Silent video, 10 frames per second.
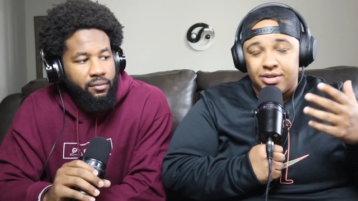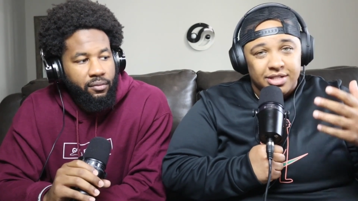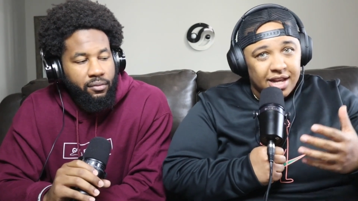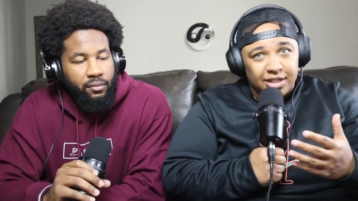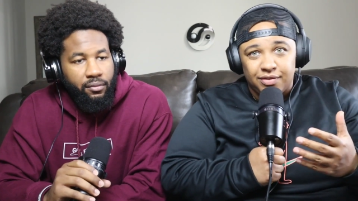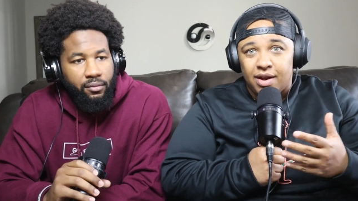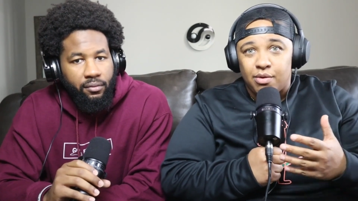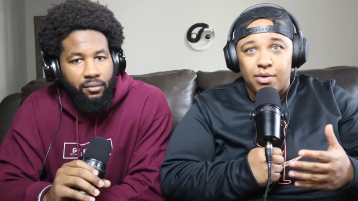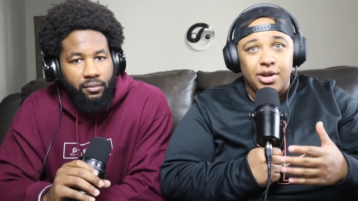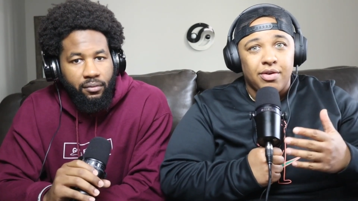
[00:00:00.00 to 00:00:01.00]
Speaker 1: you're satisfied
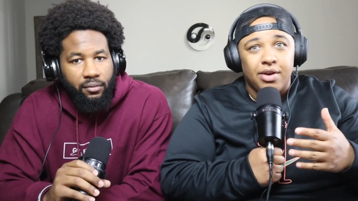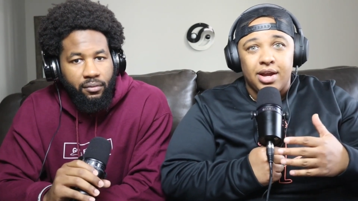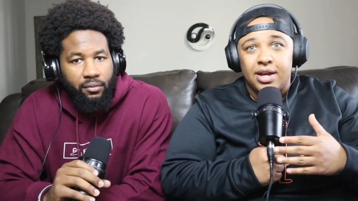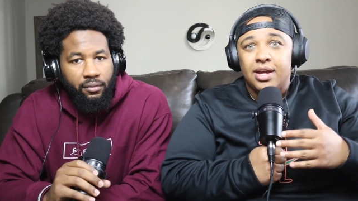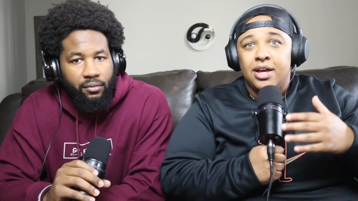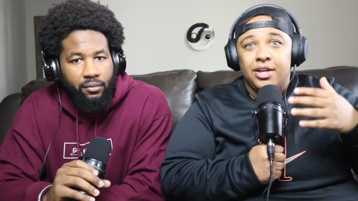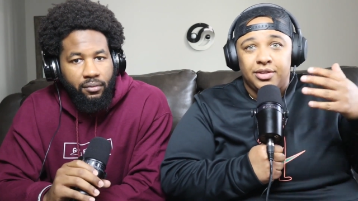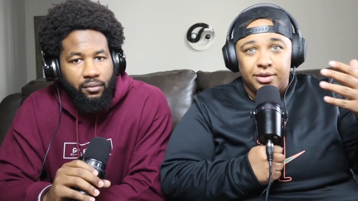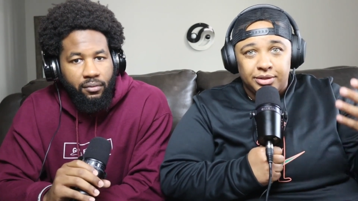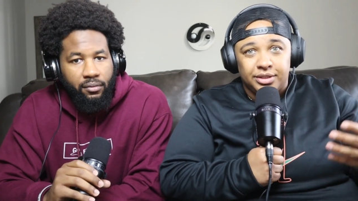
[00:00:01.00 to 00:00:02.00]
with where you're at,
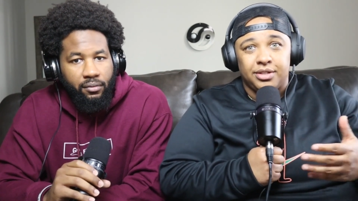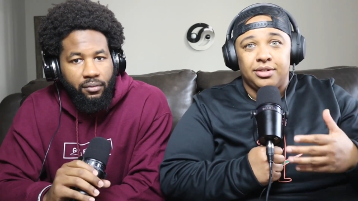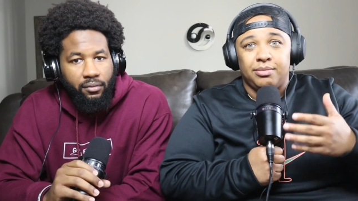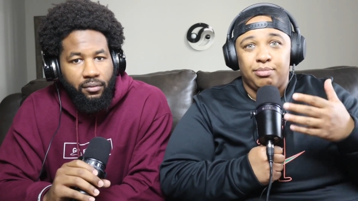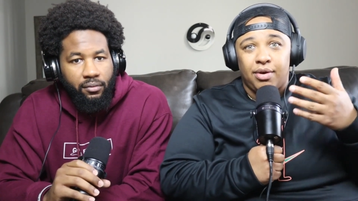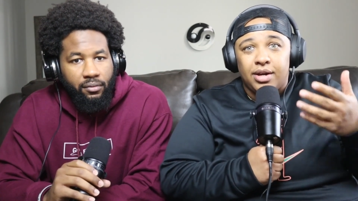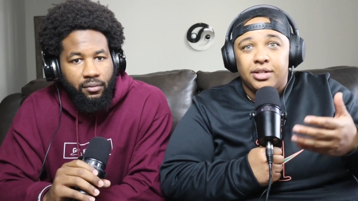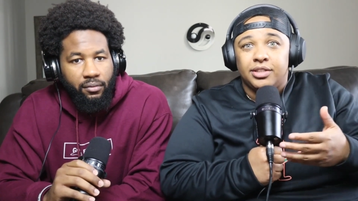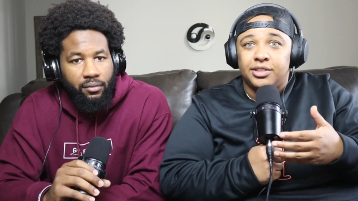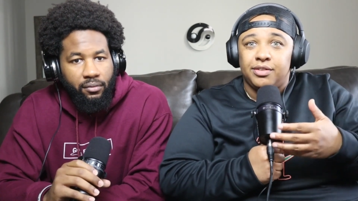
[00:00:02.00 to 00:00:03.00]
those are
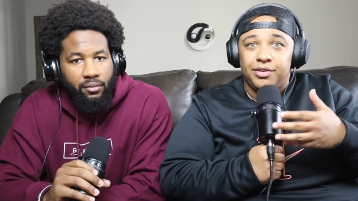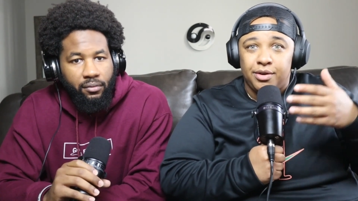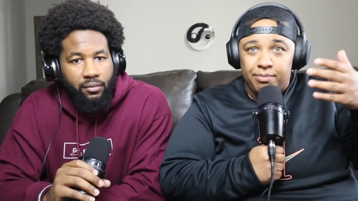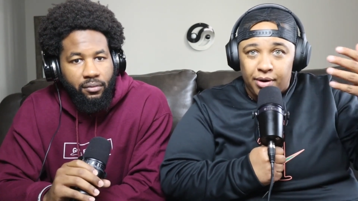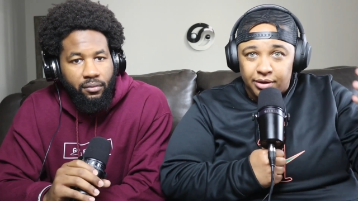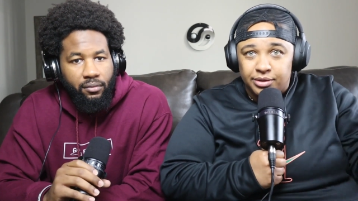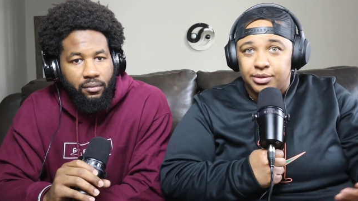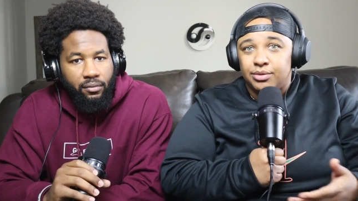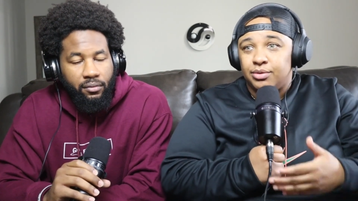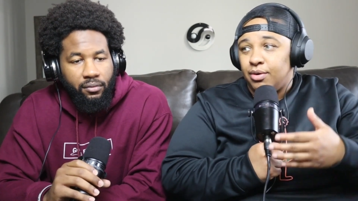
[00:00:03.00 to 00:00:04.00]
products of your
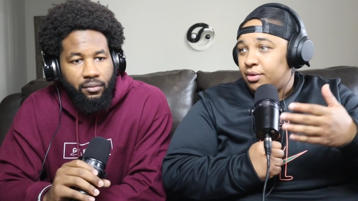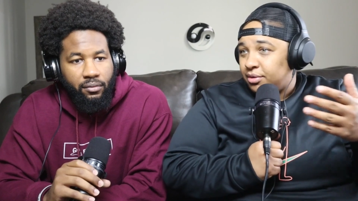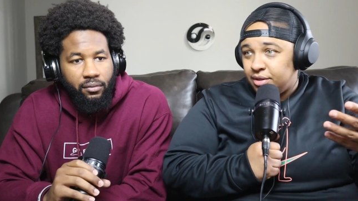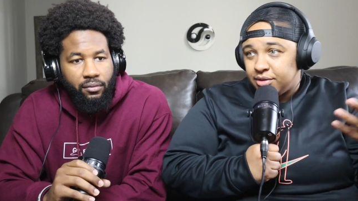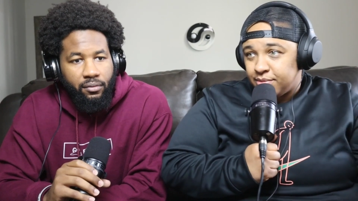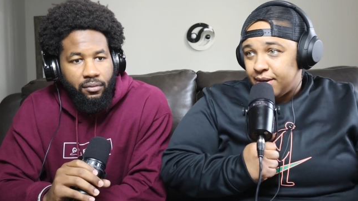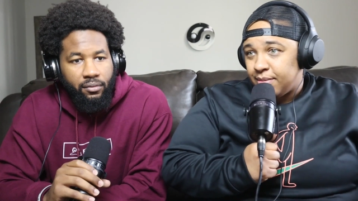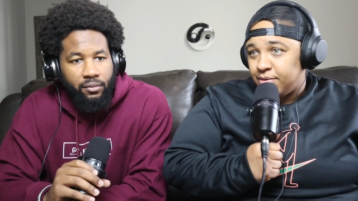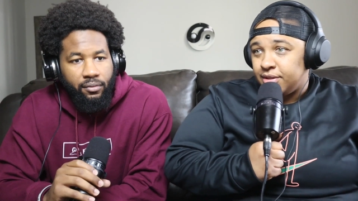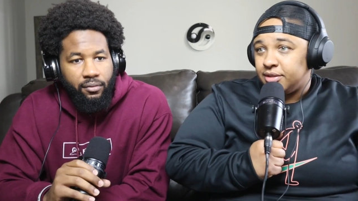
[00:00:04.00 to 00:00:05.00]
personal growth. Those are
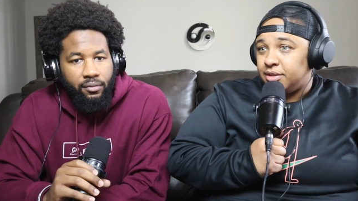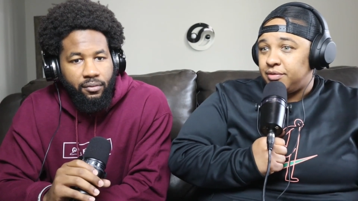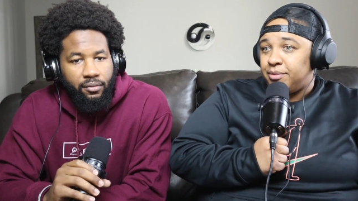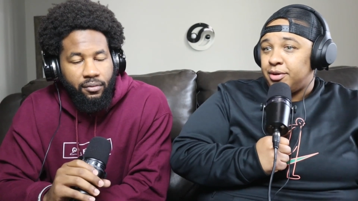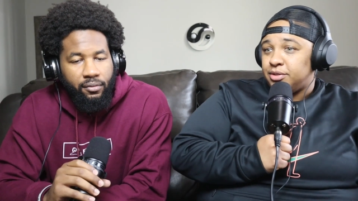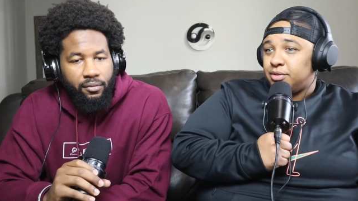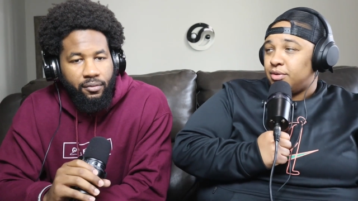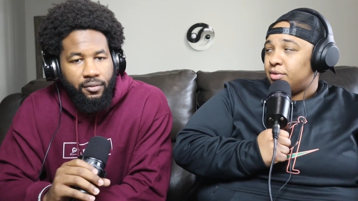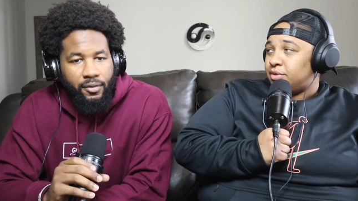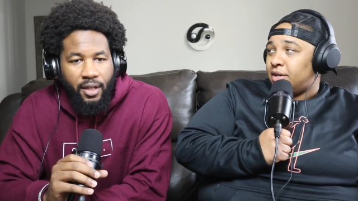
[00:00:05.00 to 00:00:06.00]
byproducts of your
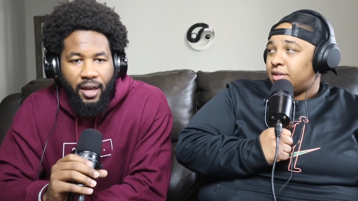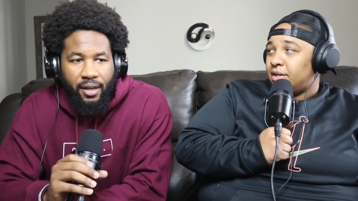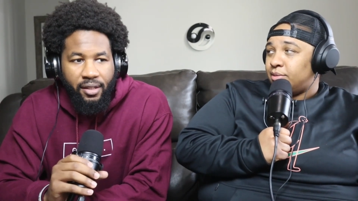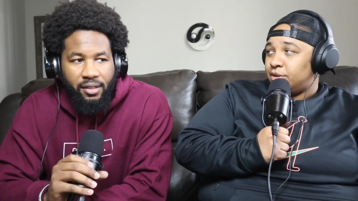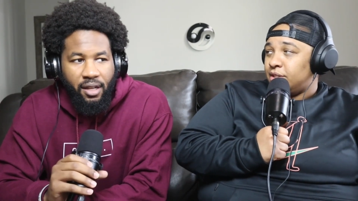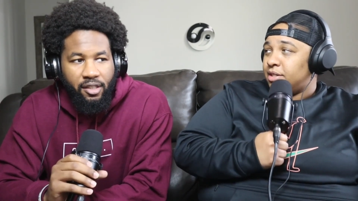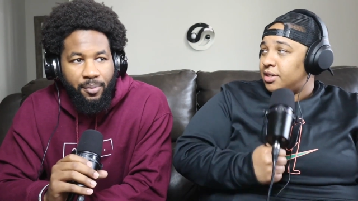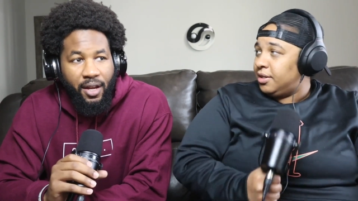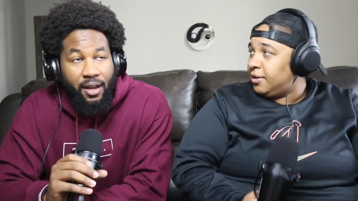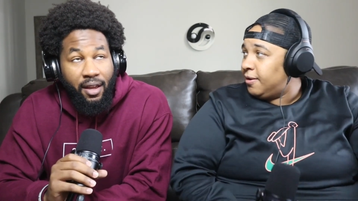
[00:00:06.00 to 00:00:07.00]
personal growth.
Speaker 2: So yeah, and he talked
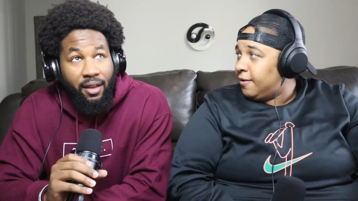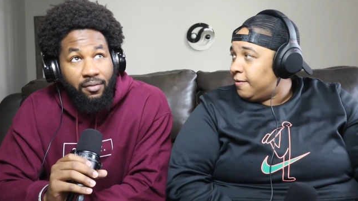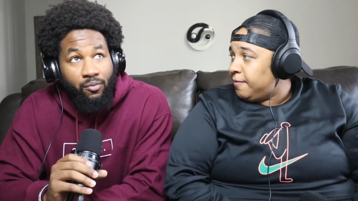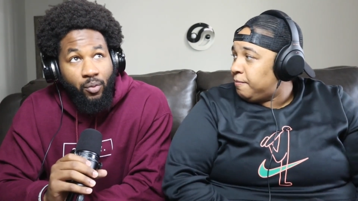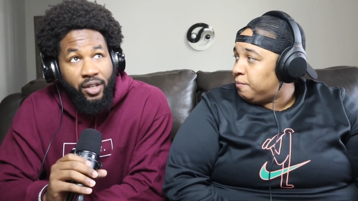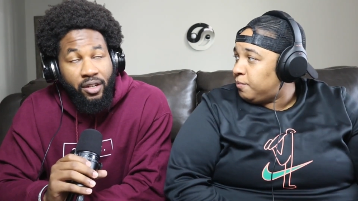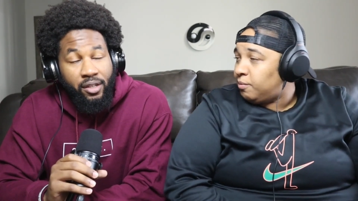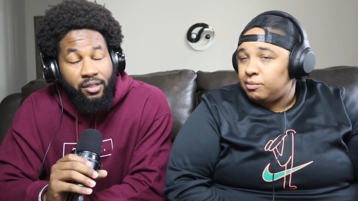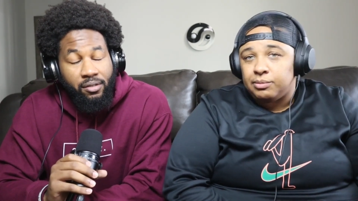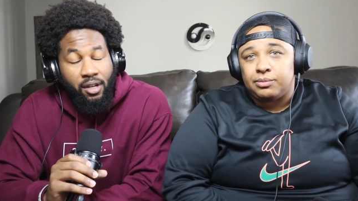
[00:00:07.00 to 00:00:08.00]
good. about how when
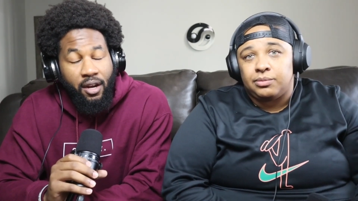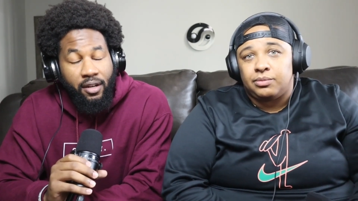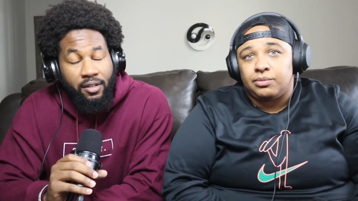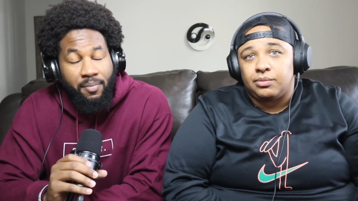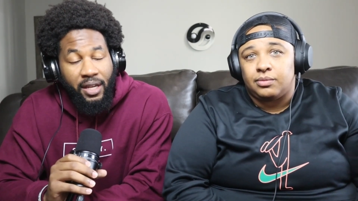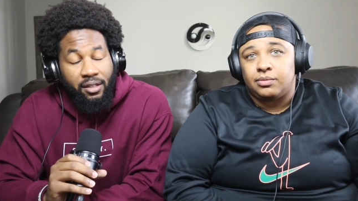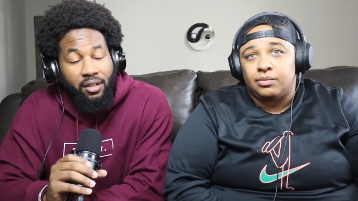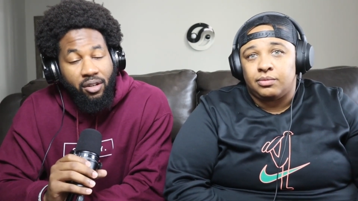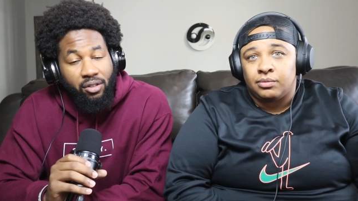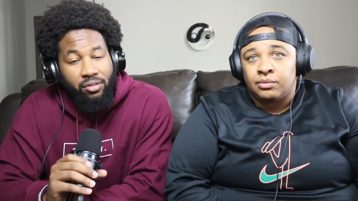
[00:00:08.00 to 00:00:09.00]
you're starting to make
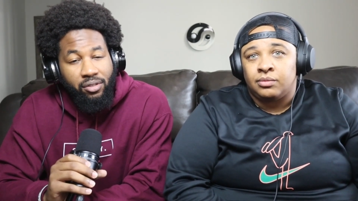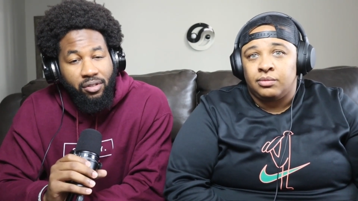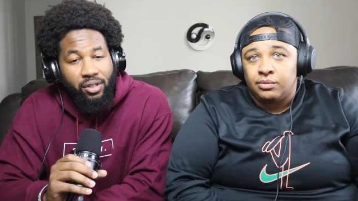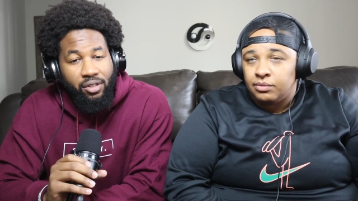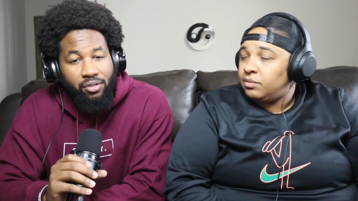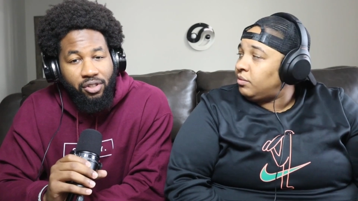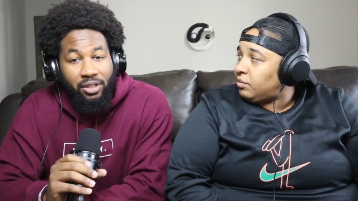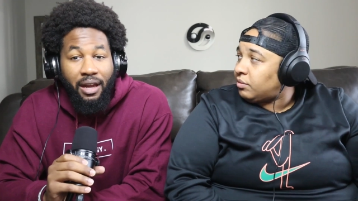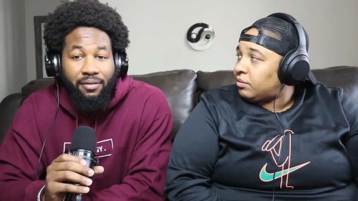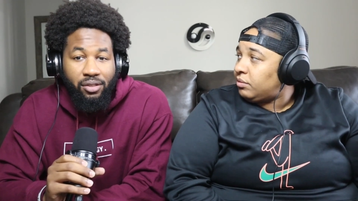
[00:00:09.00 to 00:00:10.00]
the goals, you can use
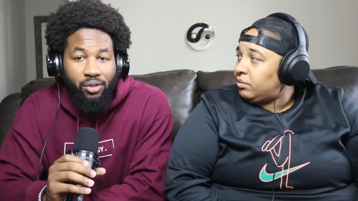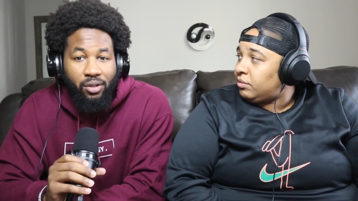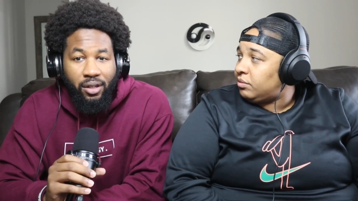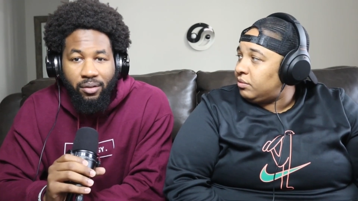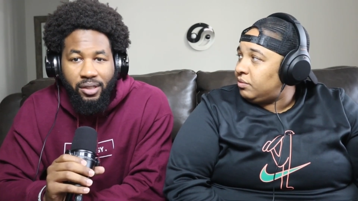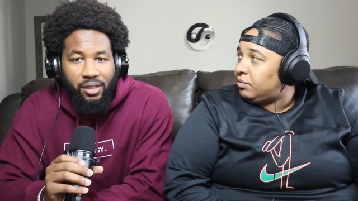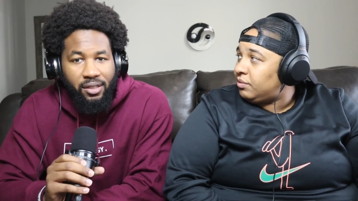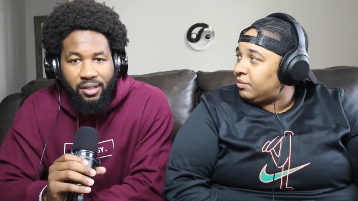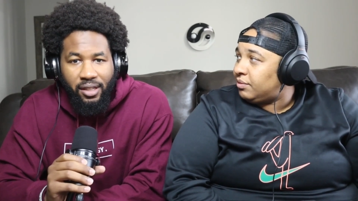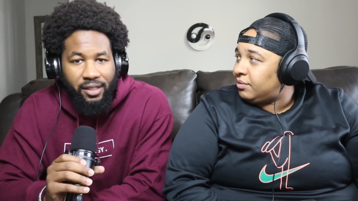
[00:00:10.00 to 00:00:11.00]
your life score, which
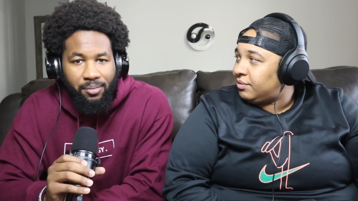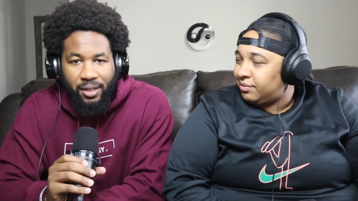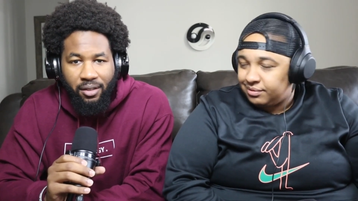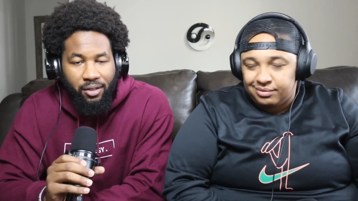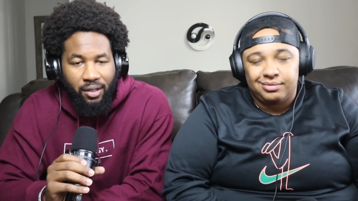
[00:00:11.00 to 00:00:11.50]
is an assessment